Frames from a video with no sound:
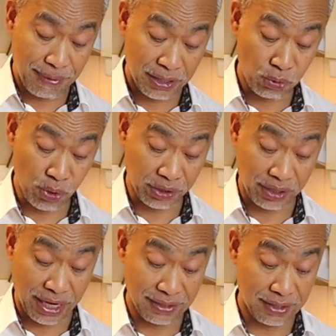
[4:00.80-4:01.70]
the best
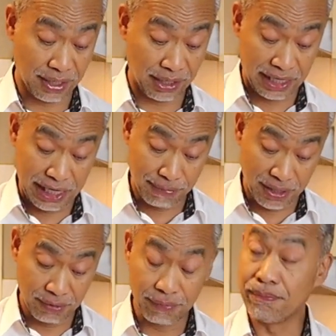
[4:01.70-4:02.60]
water, I'd say,
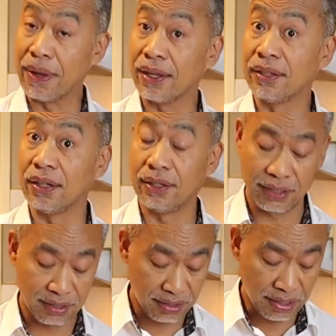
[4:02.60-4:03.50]
even better
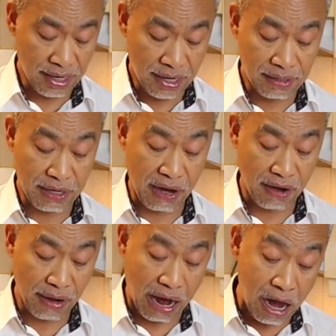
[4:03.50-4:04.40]
than the
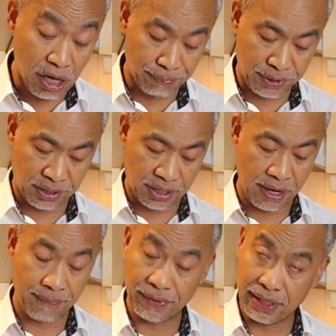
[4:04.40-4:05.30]
Alps
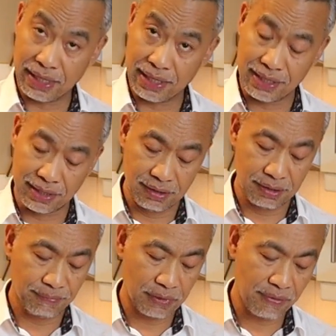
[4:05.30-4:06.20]

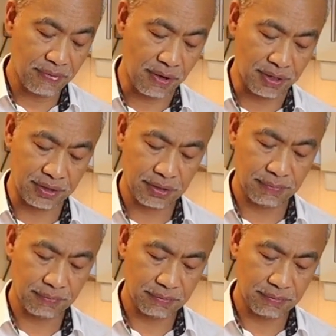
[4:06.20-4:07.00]
in France.